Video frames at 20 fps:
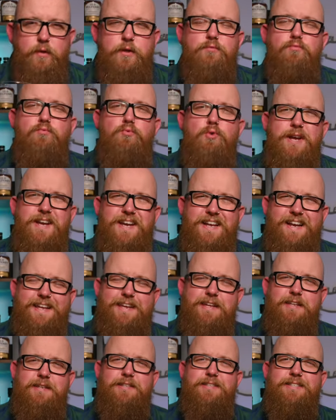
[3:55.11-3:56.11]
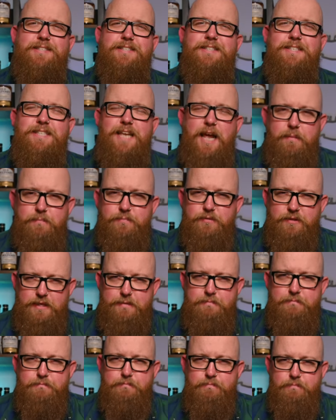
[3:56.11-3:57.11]
this really
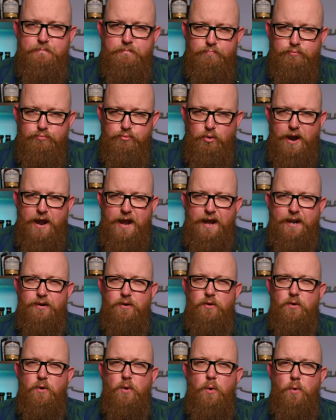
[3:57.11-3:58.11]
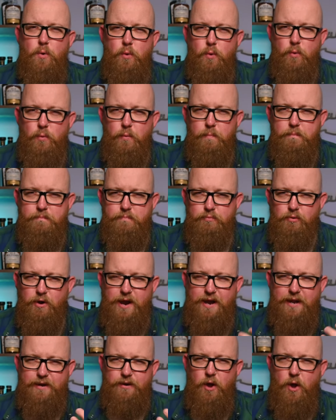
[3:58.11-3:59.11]
depthy bran, all
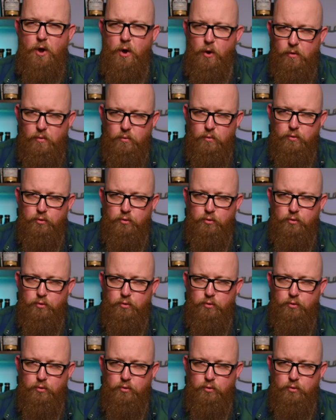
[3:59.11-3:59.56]
bran, whole